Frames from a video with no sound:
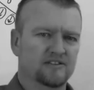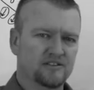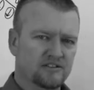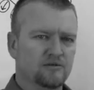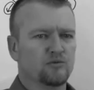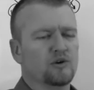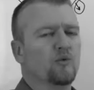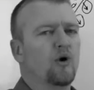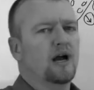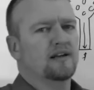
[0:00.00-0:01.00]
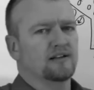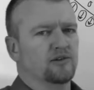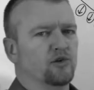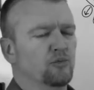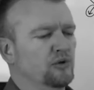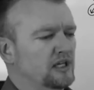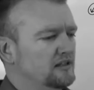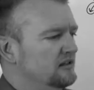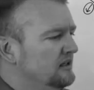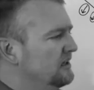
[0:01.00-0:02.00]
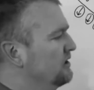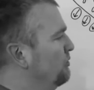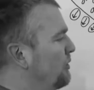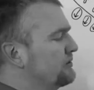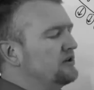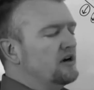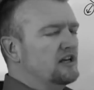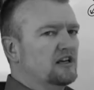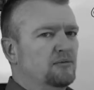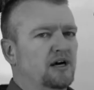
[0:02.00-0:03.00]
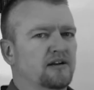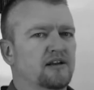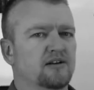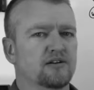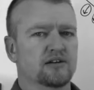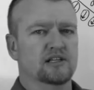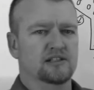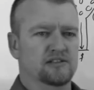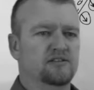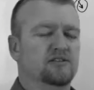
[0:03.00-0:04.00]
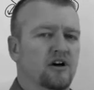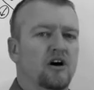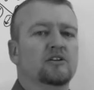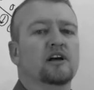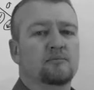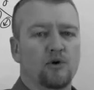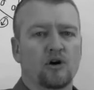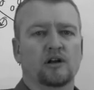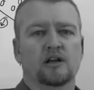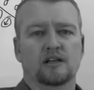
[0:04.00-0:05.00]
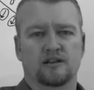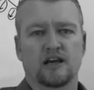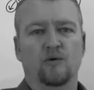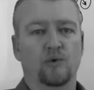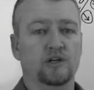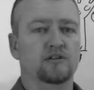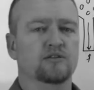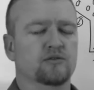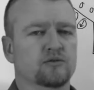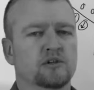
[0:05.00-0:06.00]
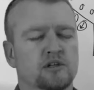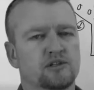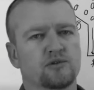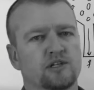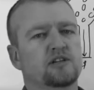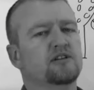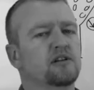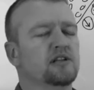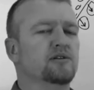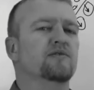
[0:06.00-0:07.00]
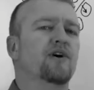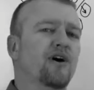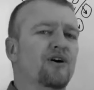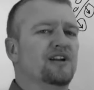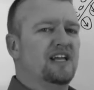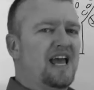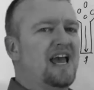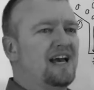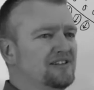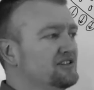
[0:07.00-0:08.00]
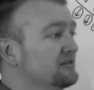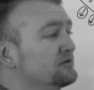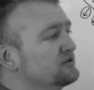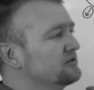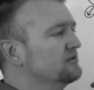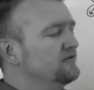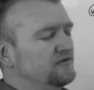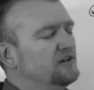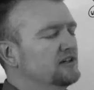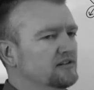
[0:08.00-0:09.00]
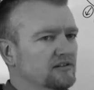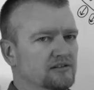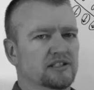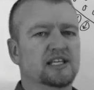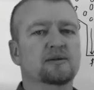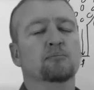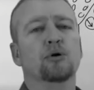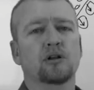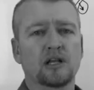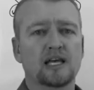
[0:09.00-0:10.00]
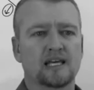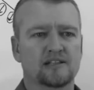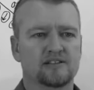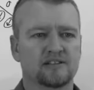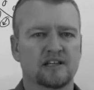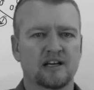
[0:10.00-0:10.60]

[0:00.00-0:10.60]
just to rewind a little bit, what we're talking about here is the online marketing that we do. Traditionally, you've already had some sort of funnel in place.